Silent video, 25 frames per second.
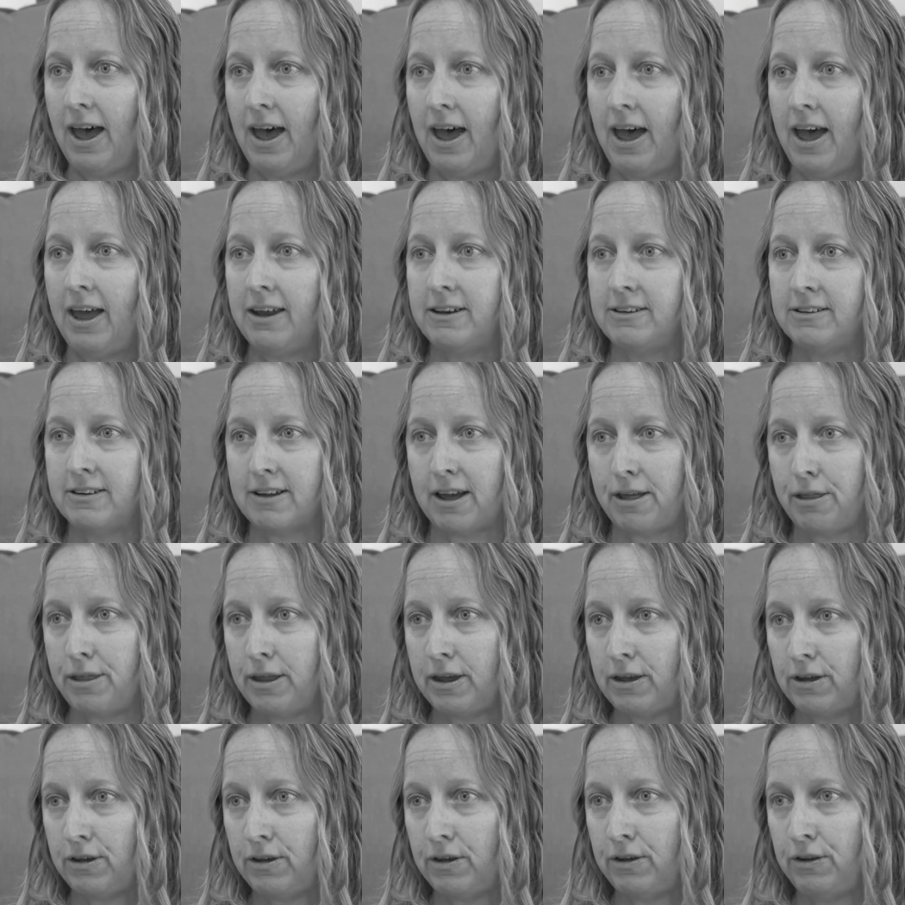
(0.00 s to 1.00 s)
And I
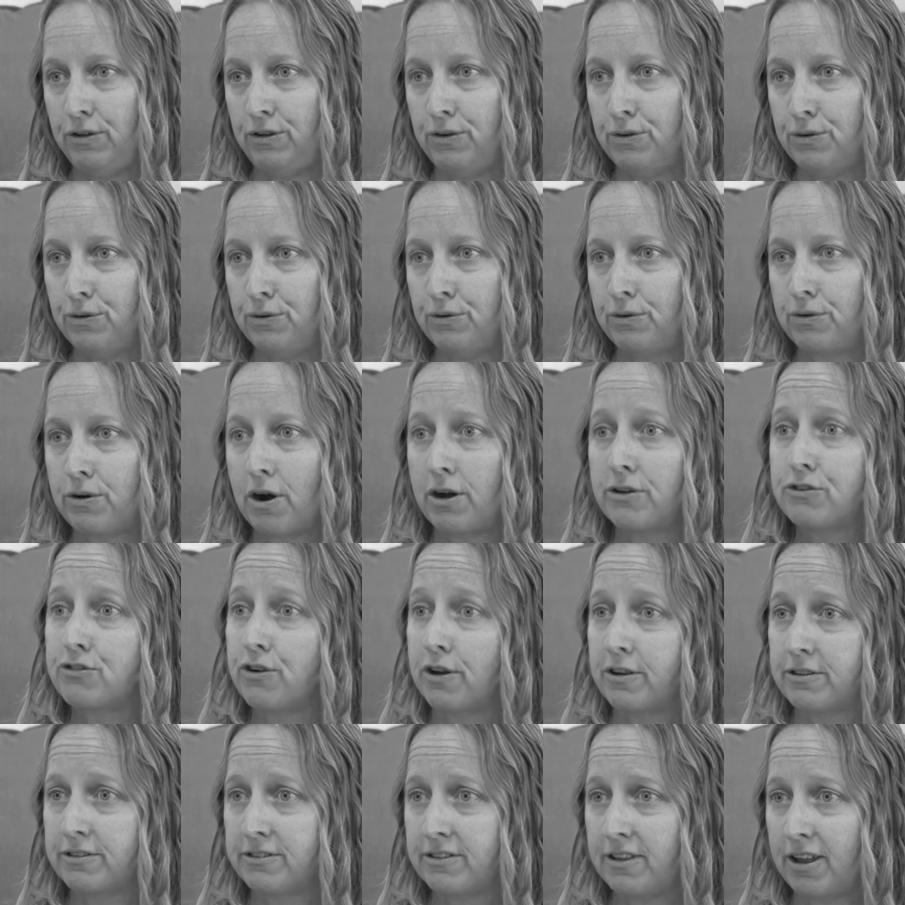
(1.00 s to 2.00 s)
think you
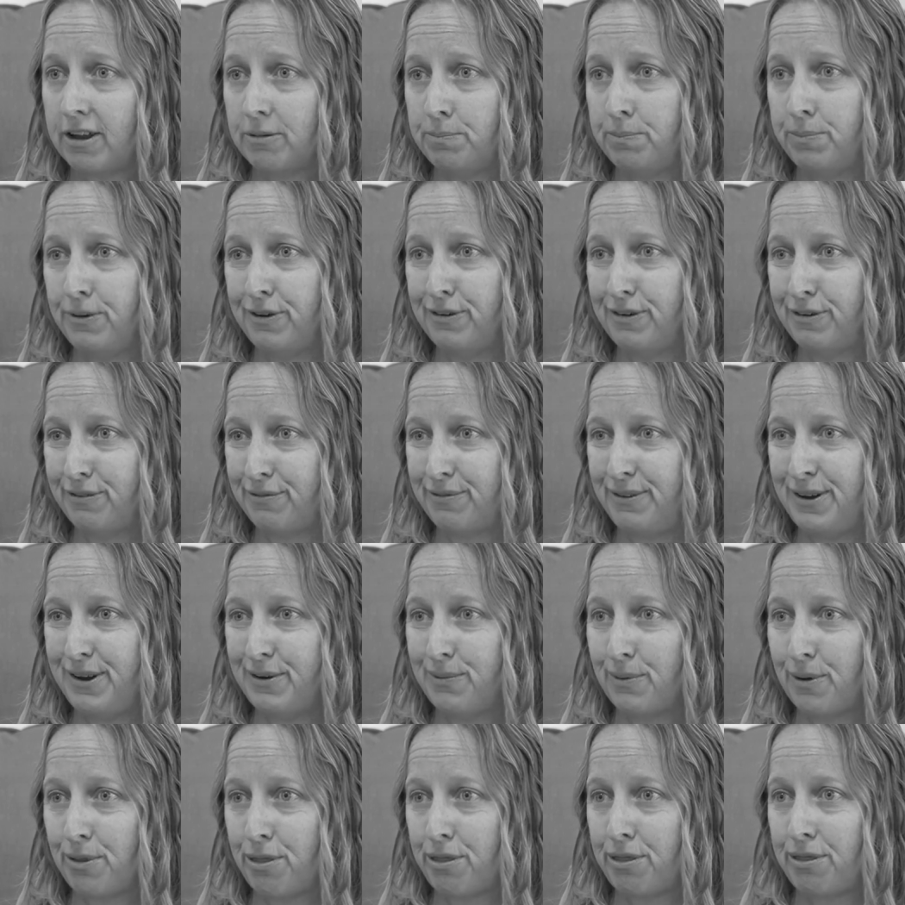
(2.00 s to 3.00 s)
contrast that beautifully
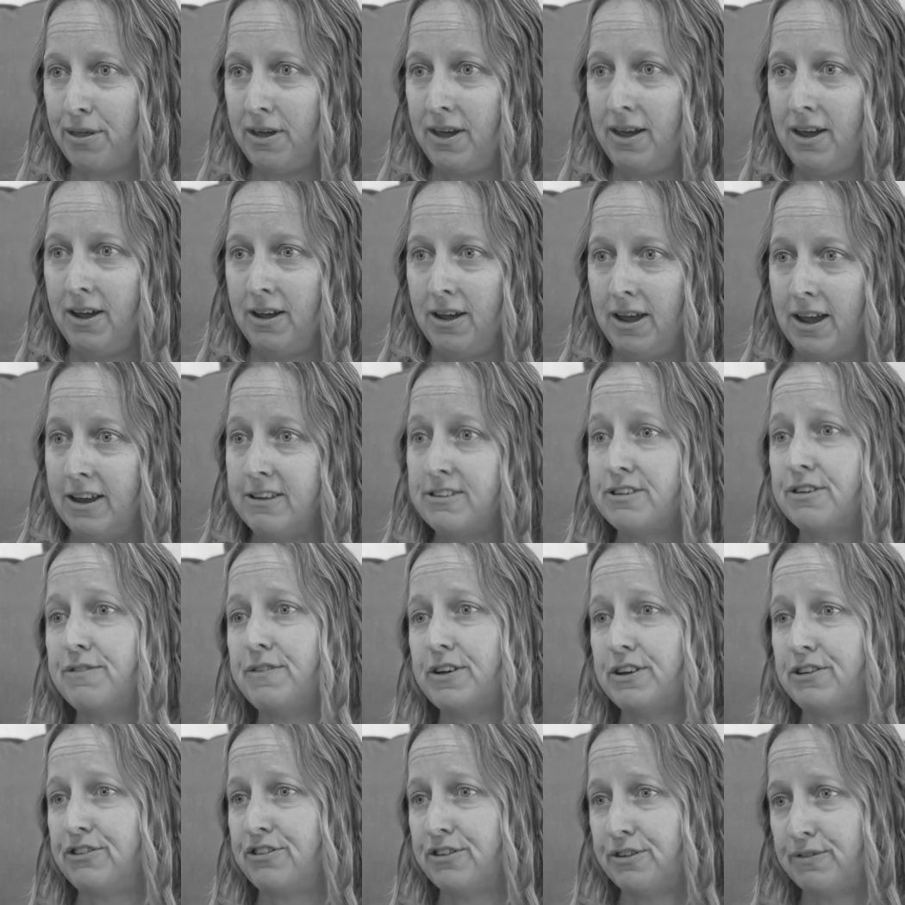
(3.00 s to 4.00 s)
with
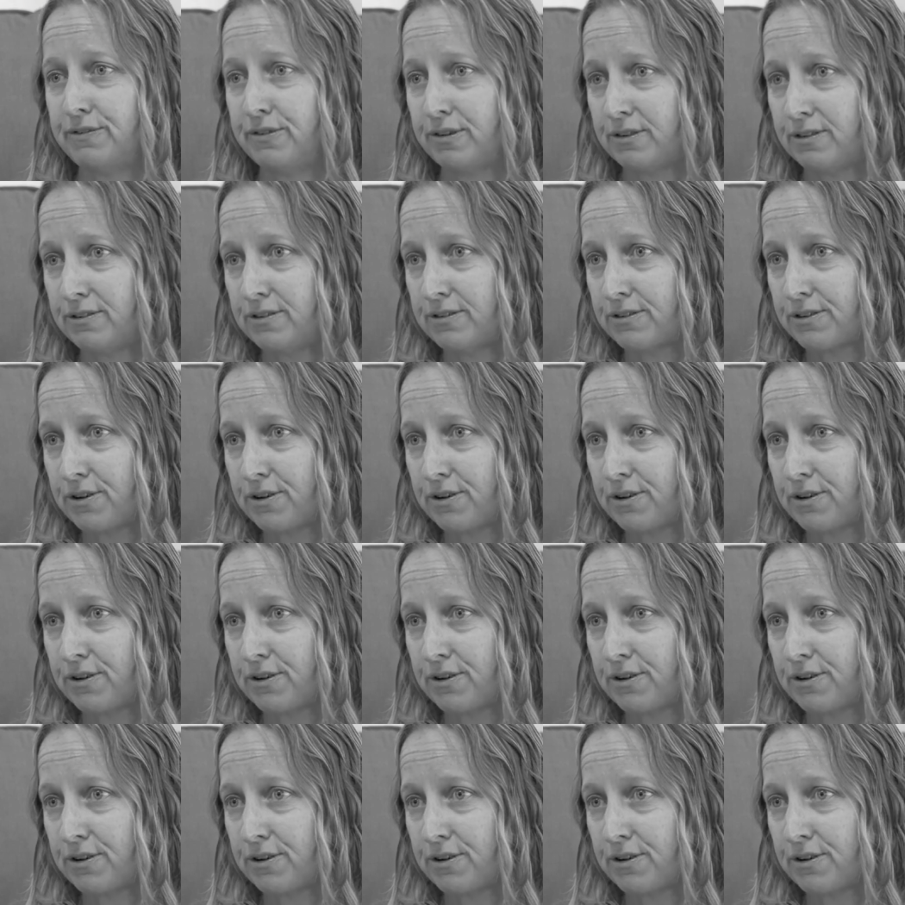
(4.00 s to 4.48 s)
intervention versus